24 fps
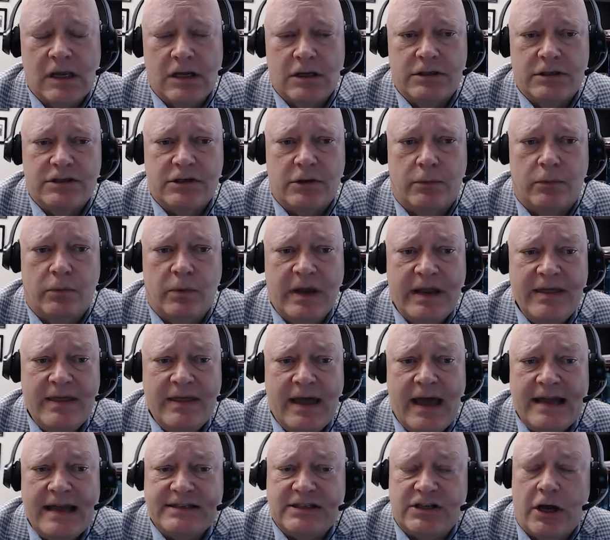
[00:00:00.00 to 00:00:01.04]
So when
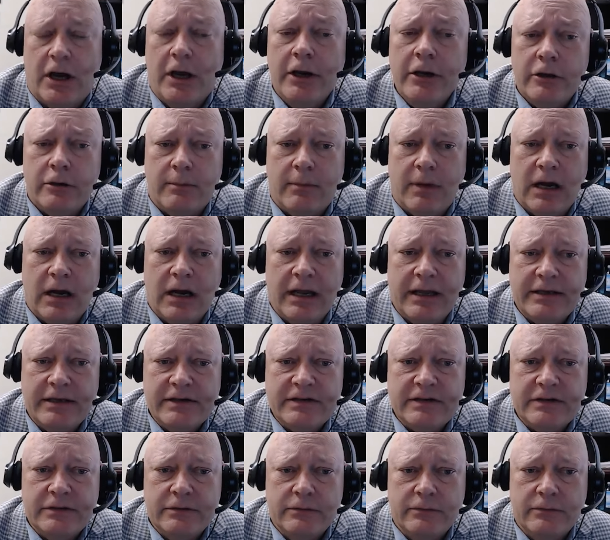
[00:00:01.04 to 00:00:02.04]
that's undermined,